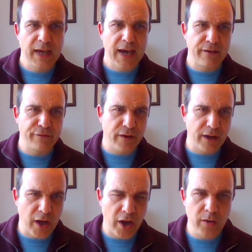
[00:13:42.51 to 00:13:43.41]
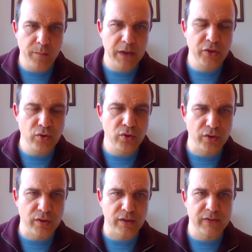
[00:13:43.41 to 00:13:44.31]
and find hope in your
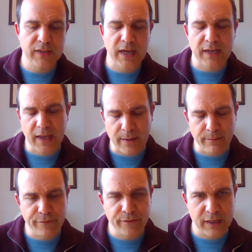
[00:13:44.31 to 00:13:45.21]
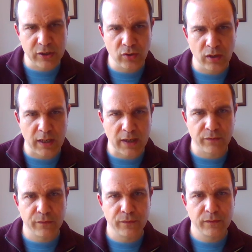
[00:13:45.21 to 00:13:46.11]
goodness and comfort in your love.